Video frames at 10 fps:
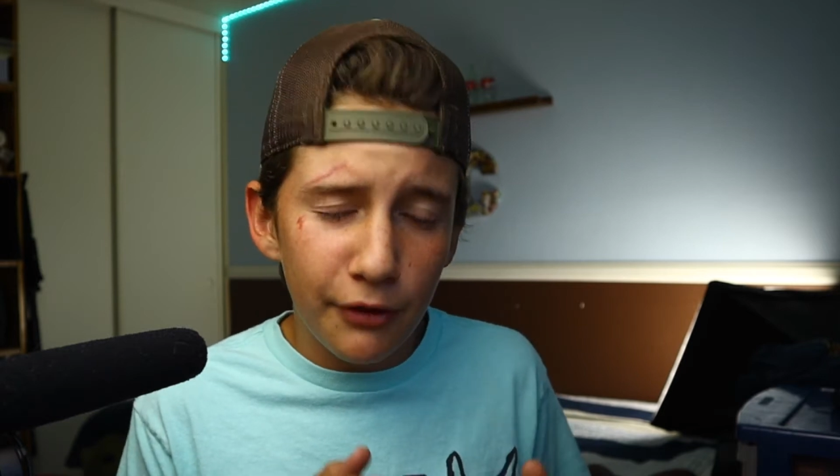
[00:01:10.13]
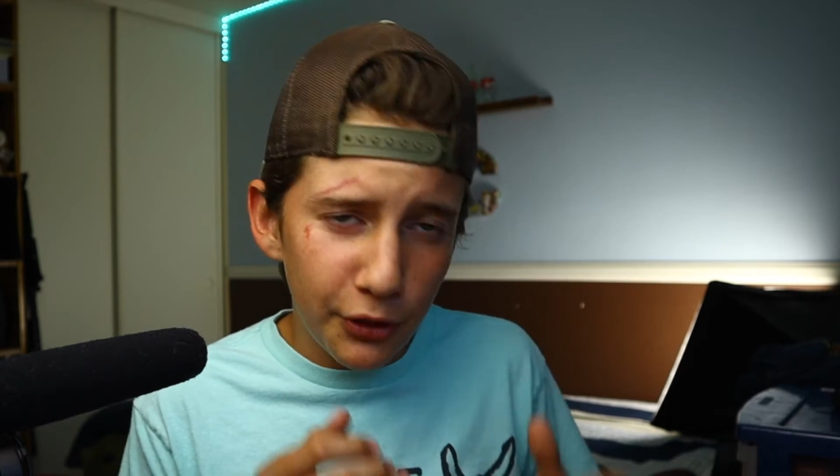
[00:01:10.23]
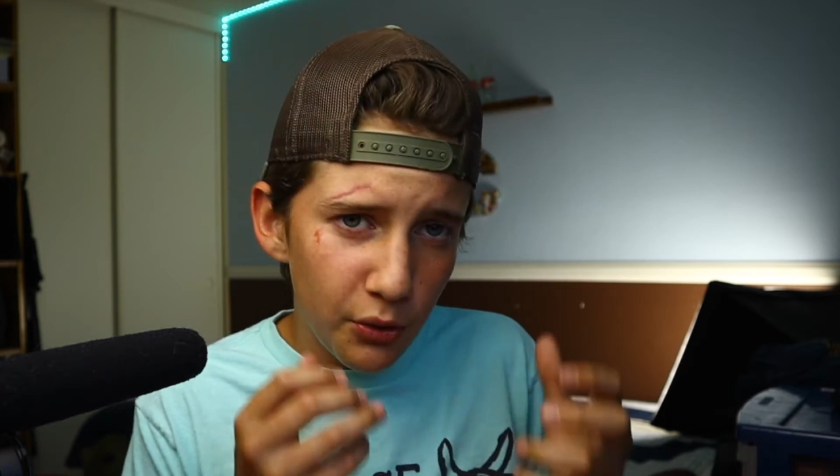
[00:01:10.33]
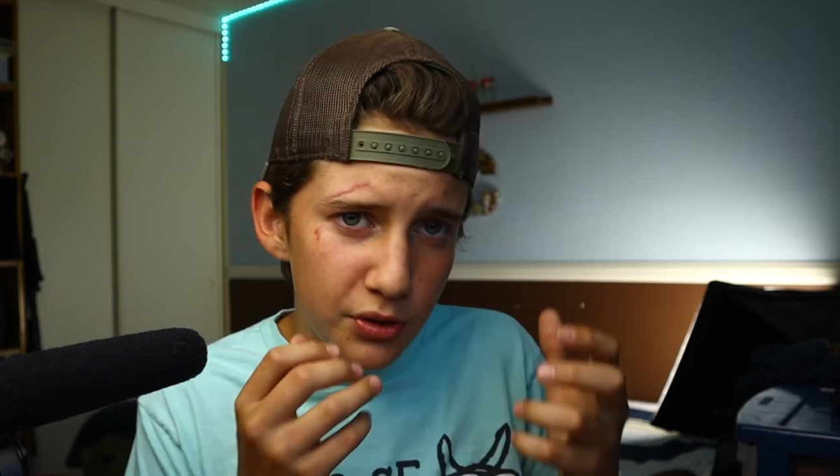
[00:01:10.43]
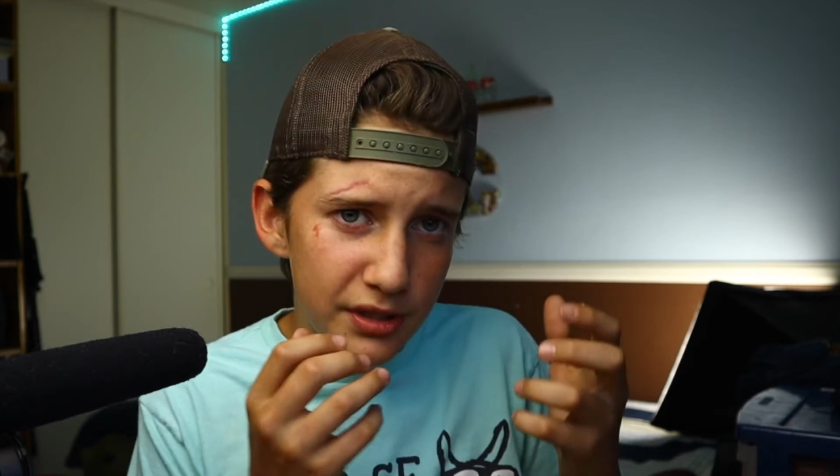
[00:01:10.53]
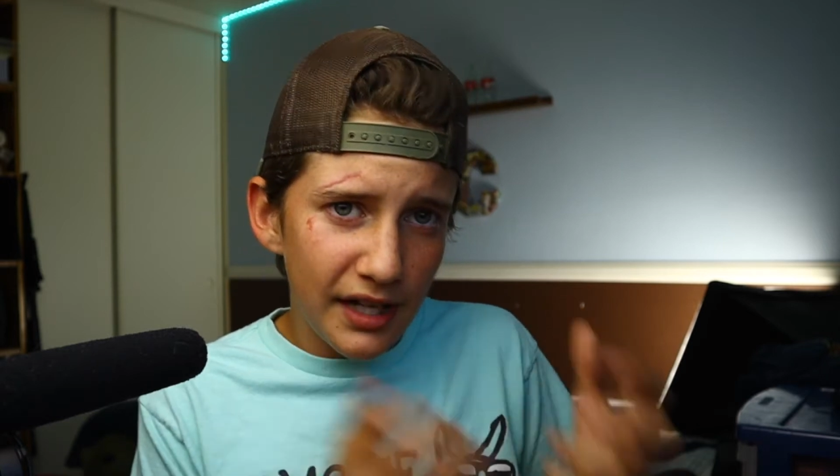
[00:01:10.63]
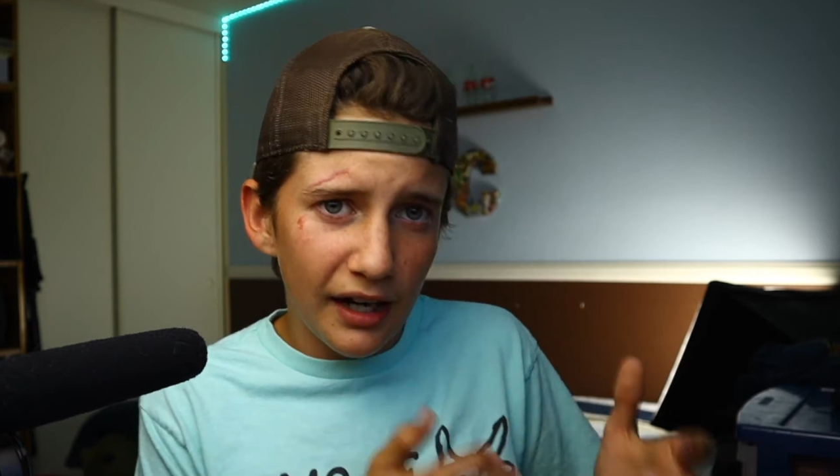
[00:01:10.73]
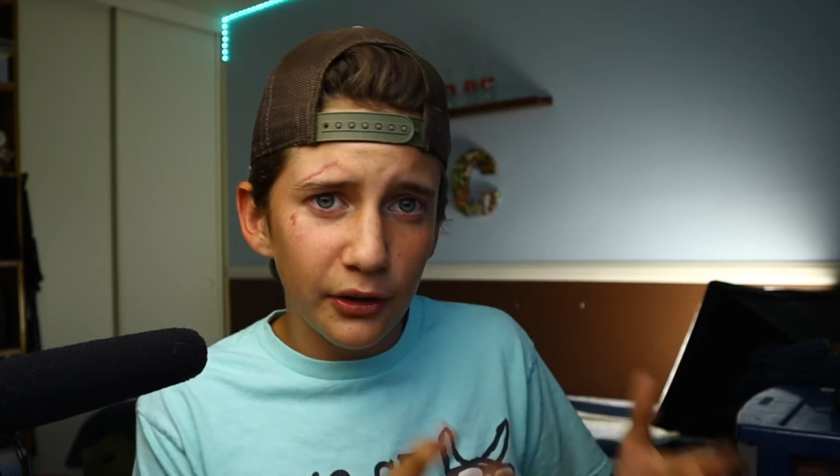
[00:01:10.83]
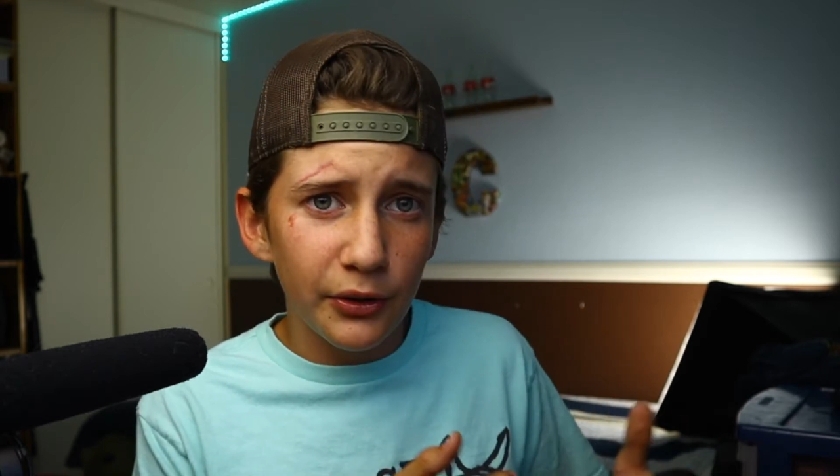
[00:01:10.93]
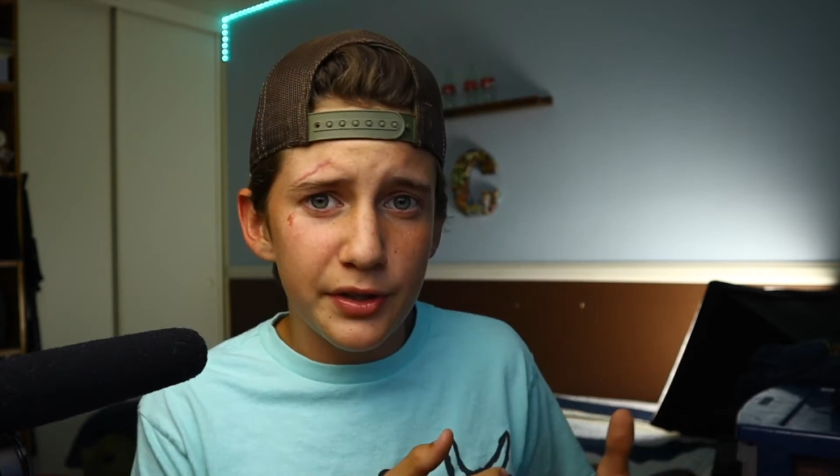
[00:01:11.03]
those
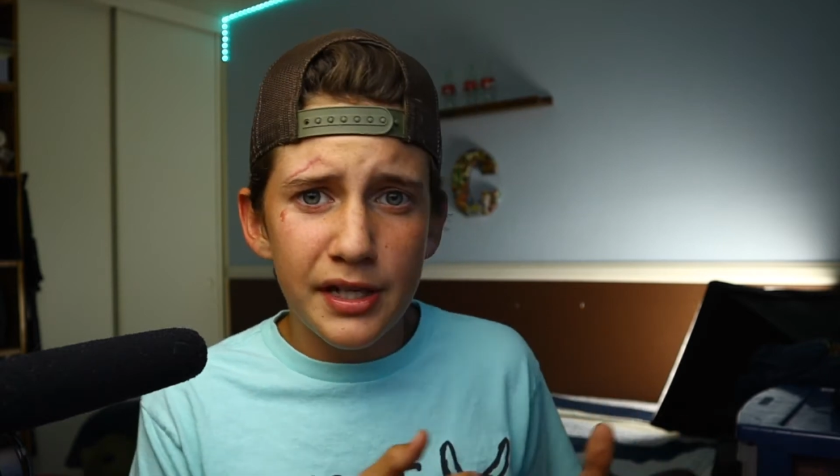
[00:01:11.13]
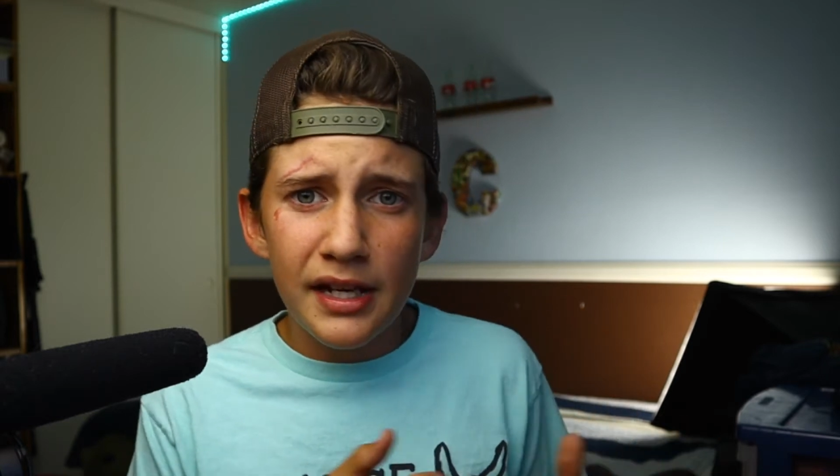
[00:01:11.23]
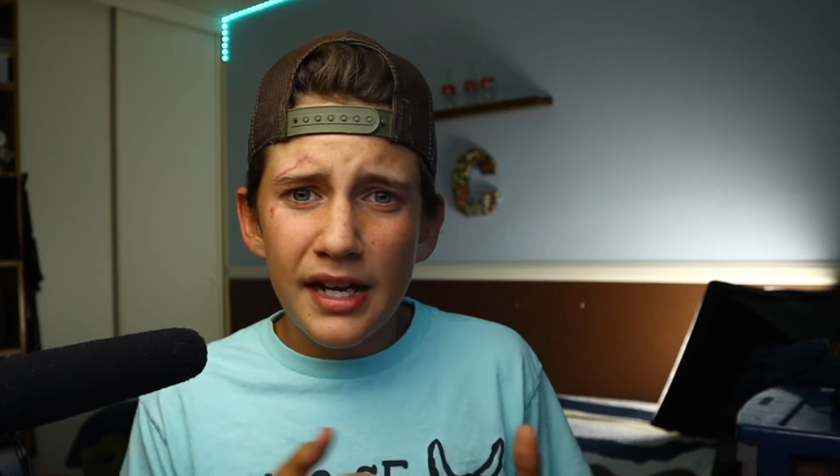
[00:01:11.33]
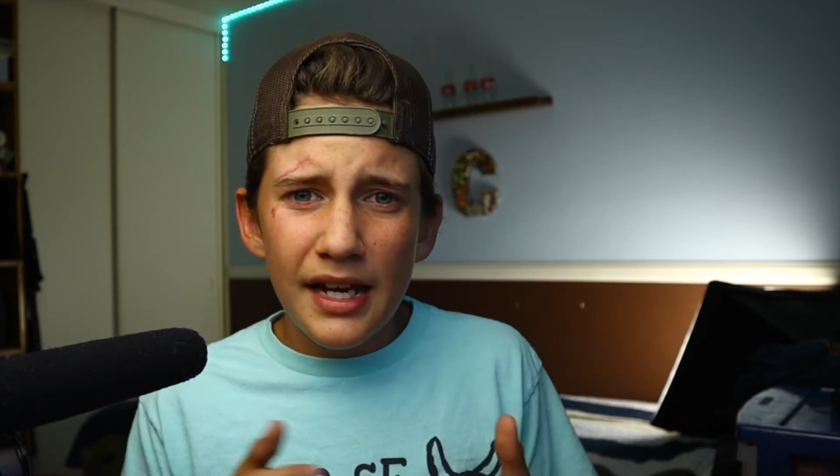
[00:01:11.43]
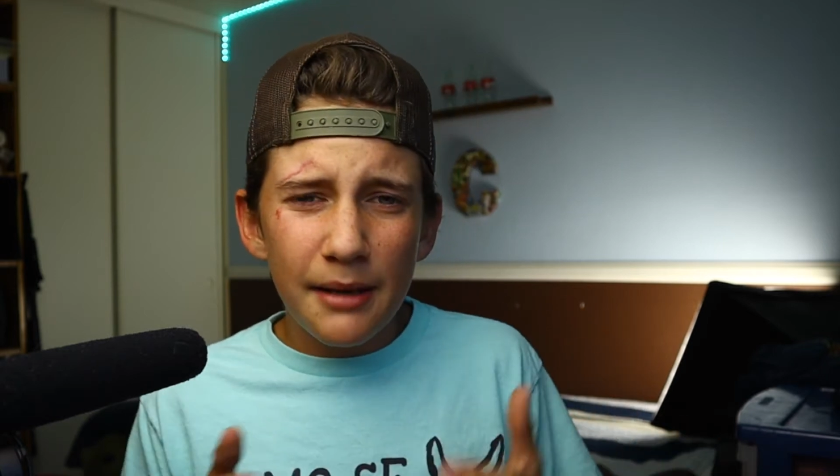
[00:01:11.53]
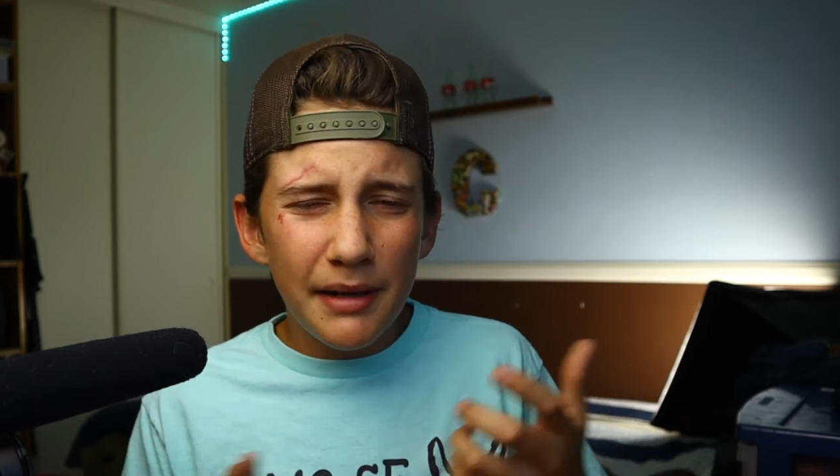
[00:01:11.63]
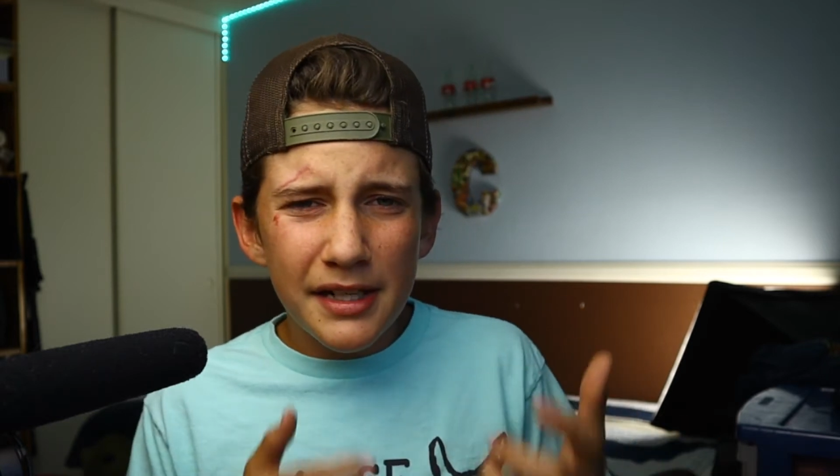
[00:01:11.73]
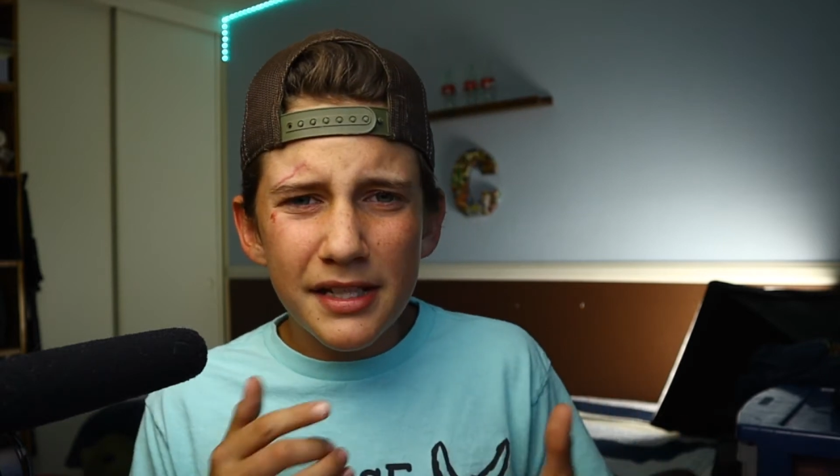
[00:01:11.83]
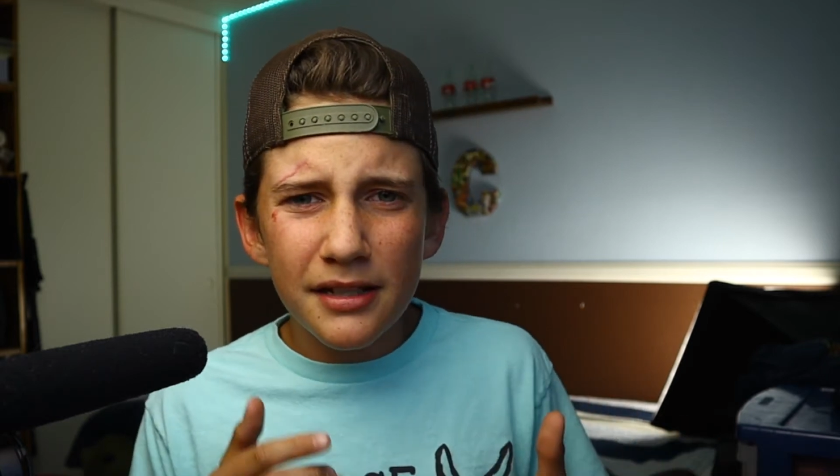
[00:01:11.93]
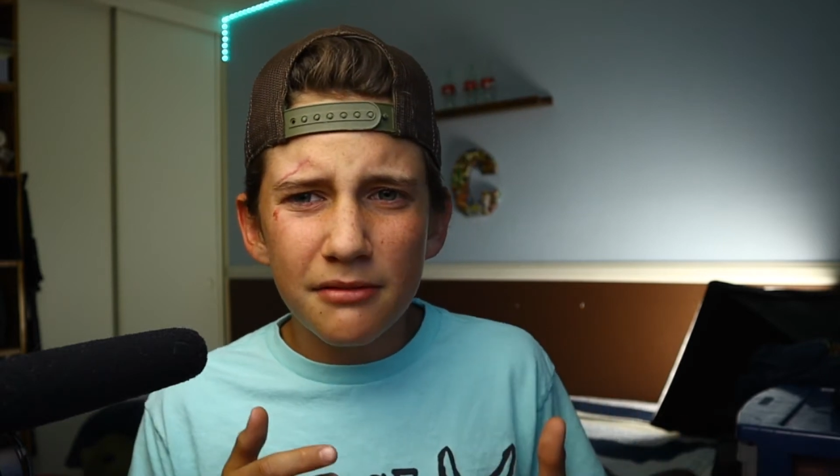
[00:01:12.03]
dials, it
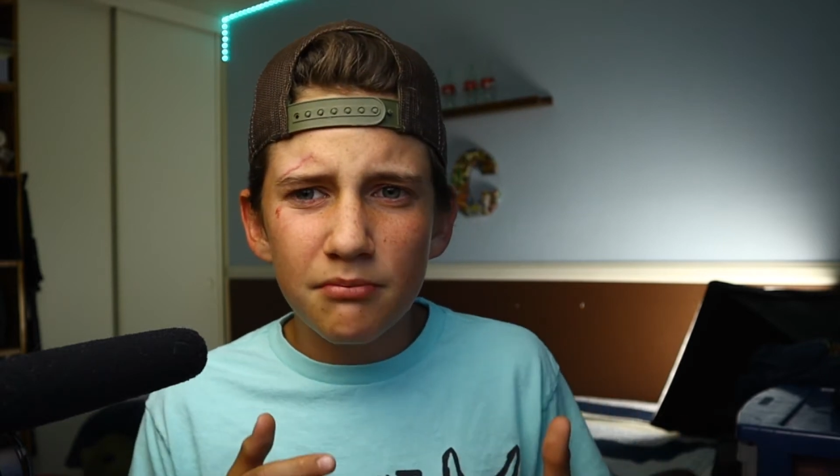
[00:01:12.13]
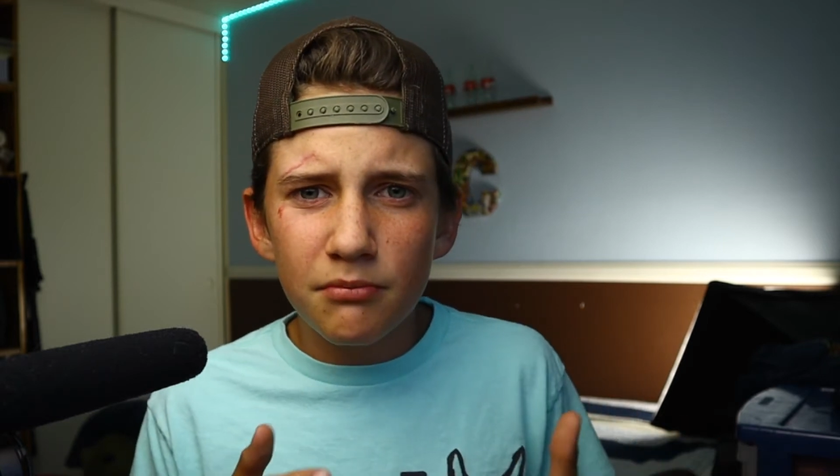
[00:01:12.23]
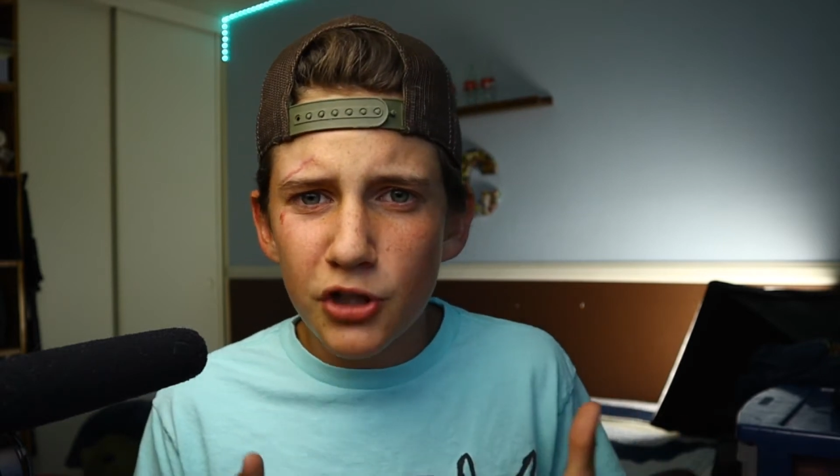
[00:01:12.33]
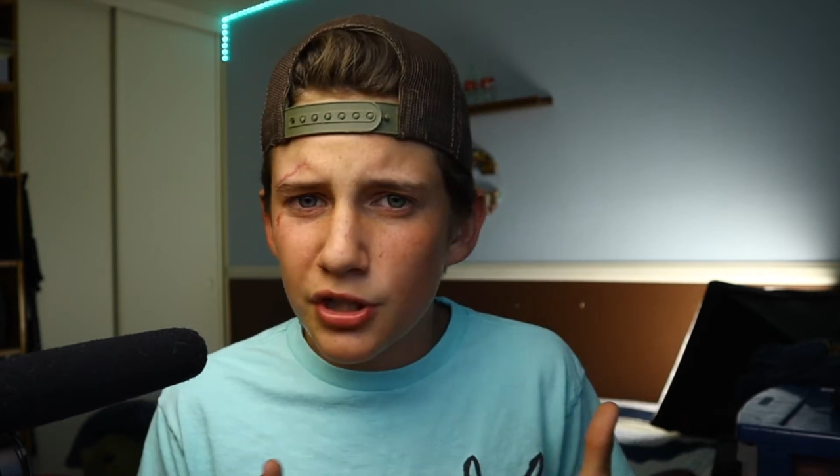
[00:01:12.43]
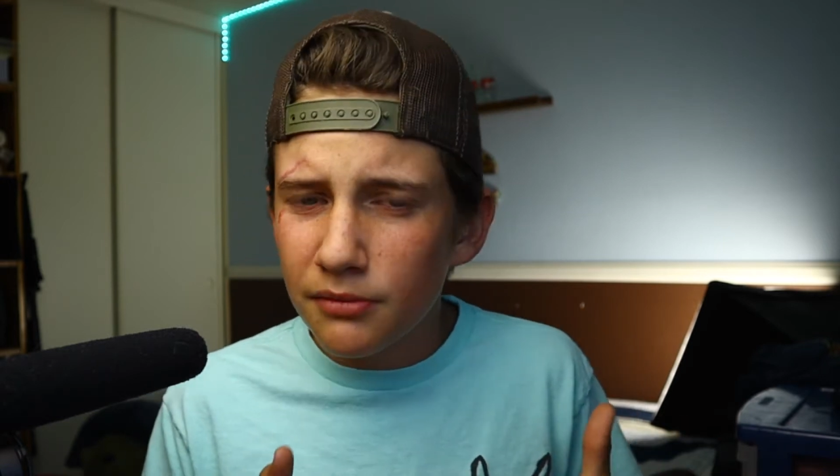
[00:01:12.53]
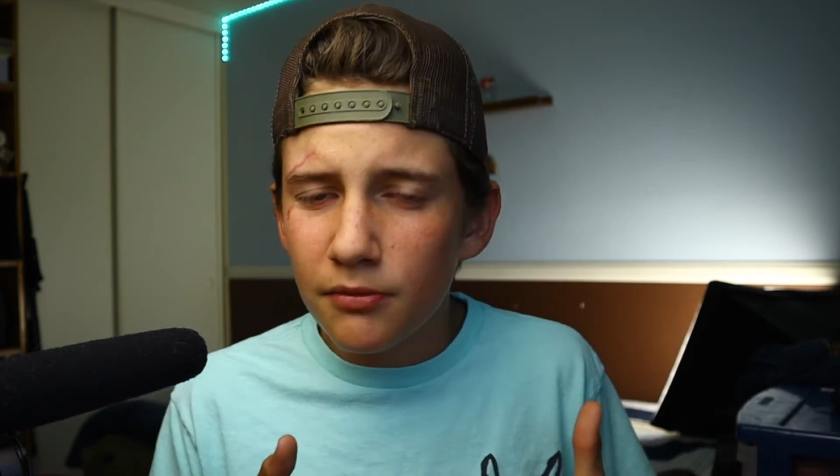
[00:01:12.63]
makes it just